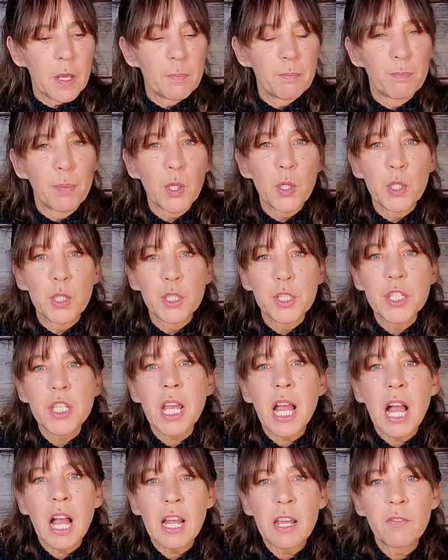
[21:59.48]
bird's
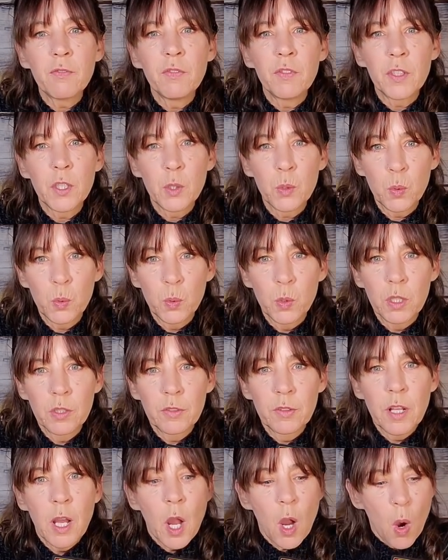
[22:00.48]
eye view
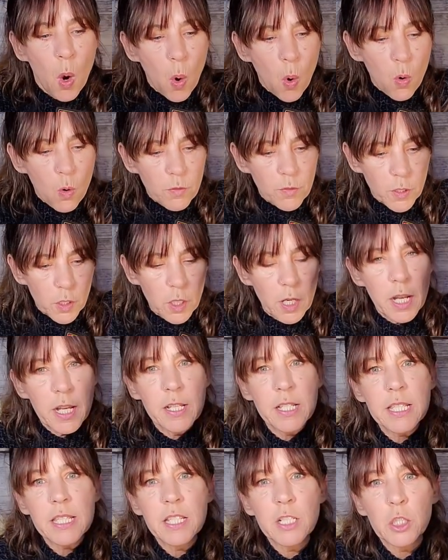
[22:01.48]
over a
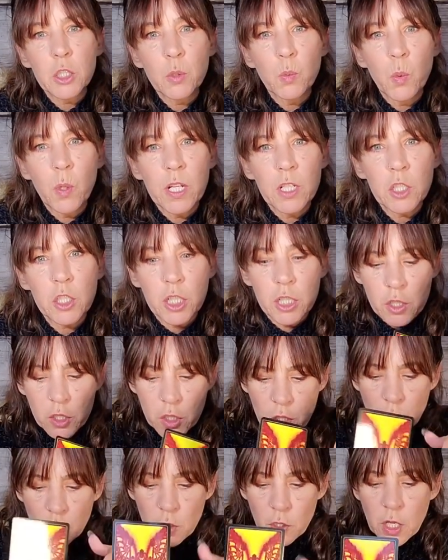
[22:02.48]
situation.
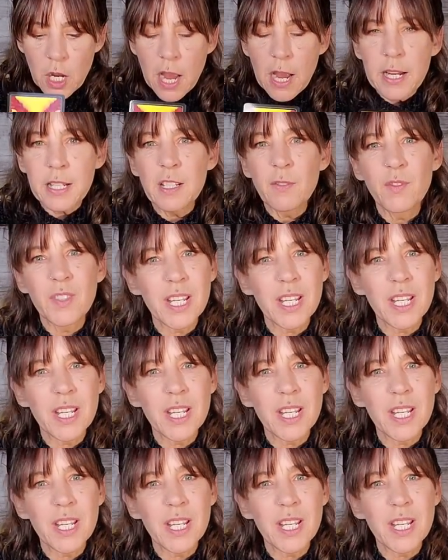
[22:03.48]
So they're kind of